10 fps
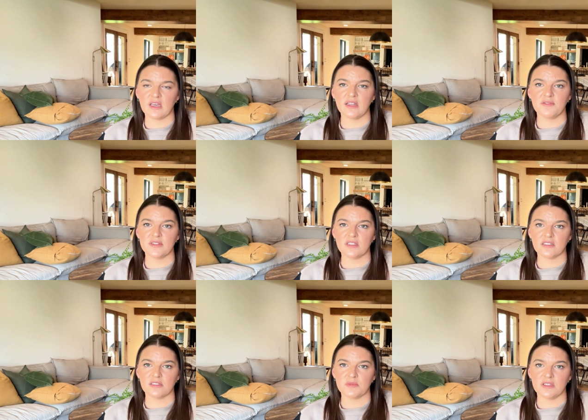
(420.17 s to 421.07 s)
that. If it's
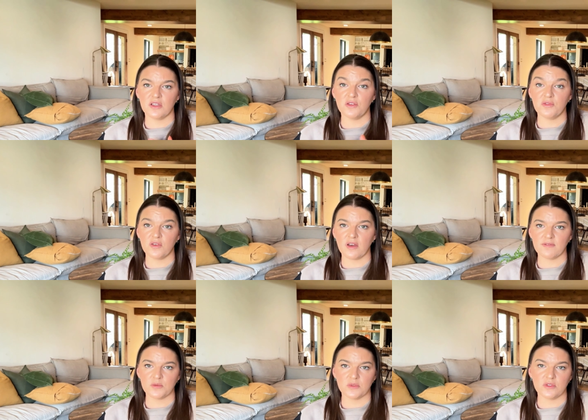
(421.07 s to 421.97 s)
not something that you feel
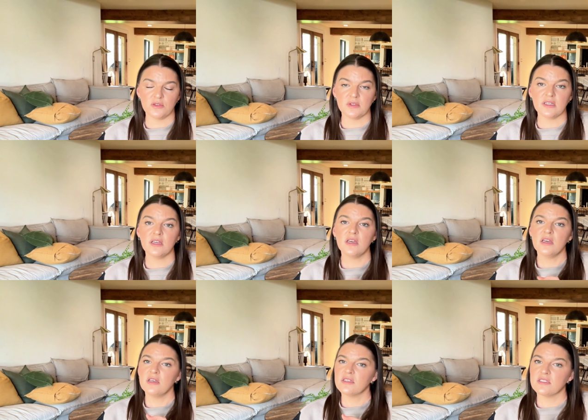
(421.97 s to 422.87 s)
comfortable doing,
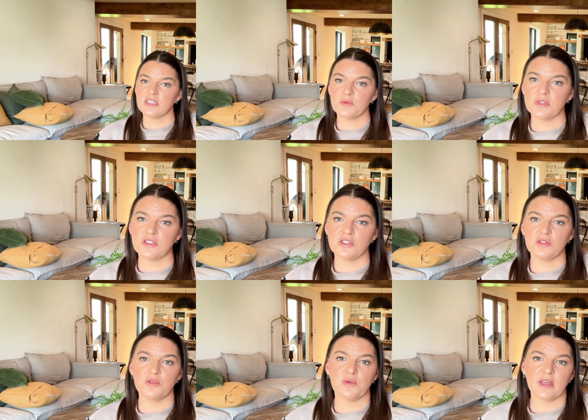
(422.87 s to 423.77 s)
stick with
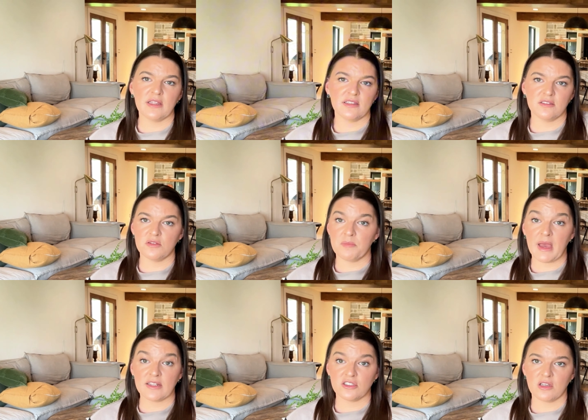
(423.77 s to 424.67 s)
2 and
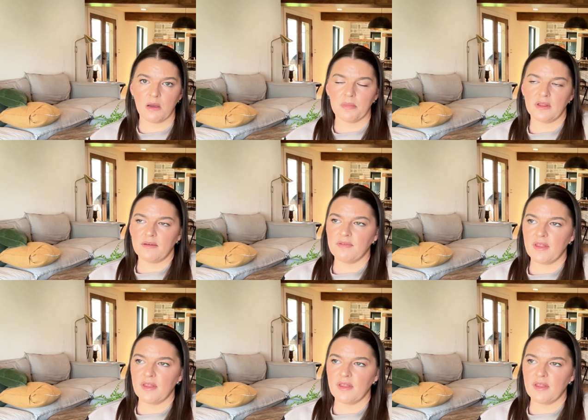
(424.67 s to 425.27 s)
match a couple of